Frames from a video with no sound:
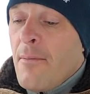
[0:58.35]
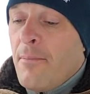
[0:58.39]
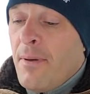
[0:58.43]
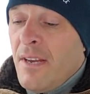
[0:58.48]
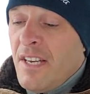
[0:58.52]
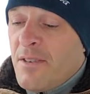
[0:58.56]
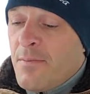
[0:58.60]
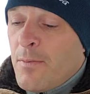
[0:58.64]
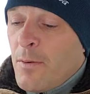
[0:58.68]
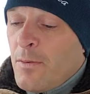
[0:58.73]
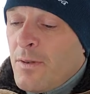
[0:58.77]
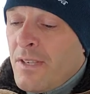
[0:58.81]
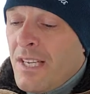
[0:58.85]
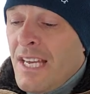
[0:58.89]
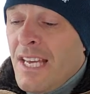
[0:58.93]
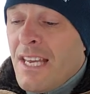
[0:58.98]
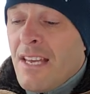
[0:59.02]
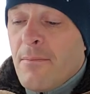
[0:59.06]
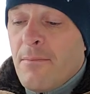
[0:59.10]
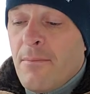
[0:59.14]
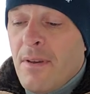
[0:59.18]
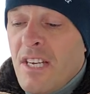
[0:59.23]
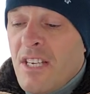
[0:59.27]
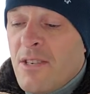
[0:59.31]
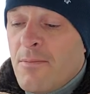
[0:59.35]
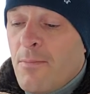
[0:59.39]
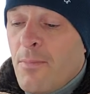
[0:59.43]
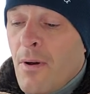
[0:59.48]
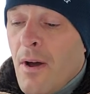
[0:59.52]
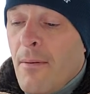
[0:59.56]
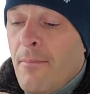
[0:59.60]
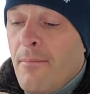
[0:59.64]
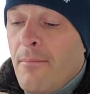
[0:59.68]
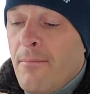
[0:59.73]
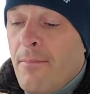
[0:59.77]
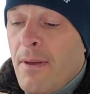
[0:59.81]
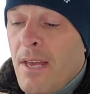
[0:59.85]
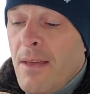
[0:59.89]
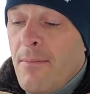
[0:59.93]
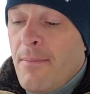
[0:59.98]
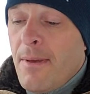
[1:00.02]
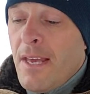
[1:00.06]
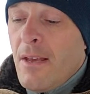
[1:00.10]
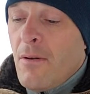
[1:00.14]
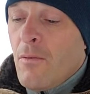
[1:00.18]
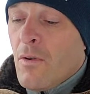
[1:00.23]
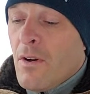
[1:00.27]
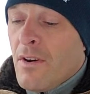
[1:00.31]
Beach Boutique and Beach Bum
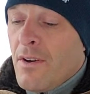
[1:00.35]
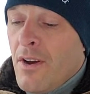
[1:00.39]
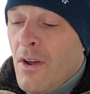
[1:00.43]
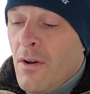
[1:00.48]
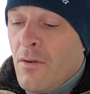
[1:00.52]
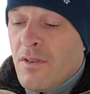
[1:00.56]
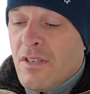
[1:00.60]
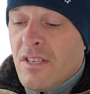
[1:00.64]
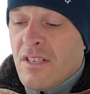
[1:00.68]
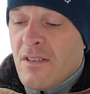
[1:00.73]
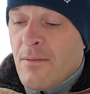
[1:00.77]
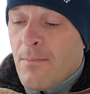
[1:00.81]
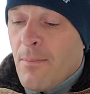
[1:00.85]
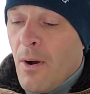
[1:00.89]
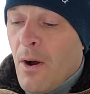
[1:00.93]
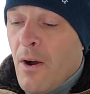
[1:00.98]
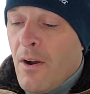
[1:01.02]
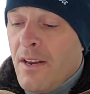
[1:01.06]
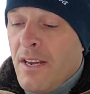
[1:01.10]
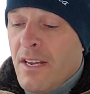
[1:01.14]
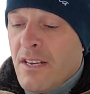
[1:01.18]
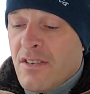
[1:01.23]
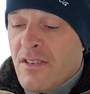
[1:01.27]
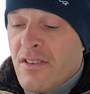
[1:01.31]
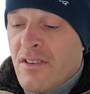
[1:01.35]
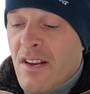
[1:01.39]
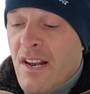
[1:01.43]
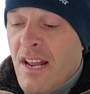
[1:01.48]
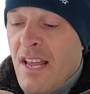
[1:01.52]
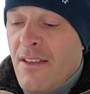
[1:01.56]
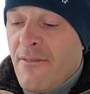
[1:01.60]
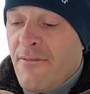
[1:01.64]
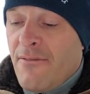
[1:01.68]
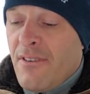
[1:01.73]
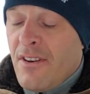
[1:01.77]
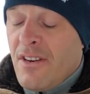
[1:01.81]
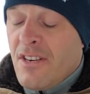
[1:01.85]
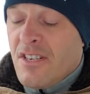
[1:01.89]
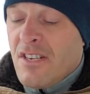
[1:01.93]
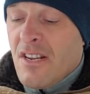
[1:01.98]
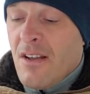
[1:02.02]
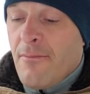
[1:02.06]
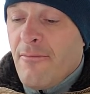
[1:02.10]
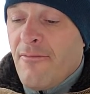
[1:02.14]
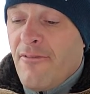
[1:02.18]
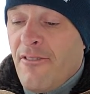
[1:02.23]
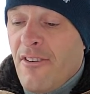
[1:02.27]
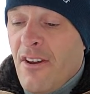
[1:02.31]
BB were noses apart yesterday and finished
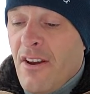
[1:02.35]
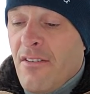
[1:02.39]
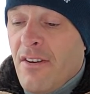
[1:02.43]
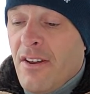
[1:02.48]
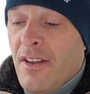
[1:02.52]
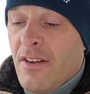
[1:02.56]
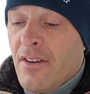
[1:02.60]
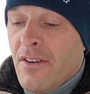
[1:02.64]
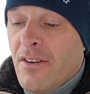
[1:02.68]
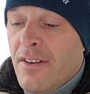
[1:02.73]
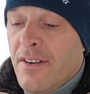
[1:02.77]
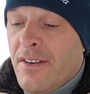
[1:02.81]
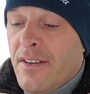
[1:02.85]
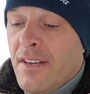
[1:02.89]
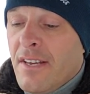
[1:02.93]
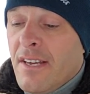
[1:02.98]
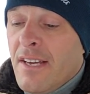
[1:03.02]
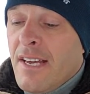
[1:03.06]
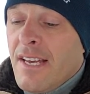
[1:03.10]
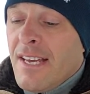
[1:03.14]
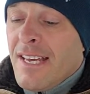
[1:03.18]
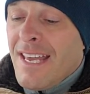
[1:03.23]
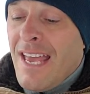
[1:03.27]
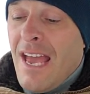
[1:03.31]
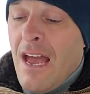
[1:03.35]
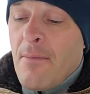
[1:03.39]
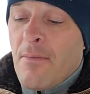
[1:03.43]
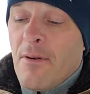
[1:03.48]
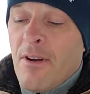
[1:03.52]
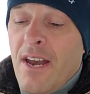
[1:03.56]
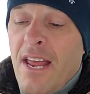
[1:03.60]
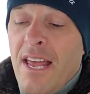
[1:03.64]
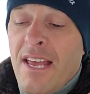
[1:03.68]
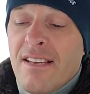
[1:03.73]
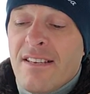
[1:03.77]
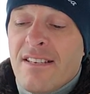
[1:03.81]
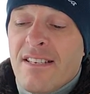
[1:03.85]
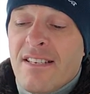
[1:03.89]
up very good. Cabernet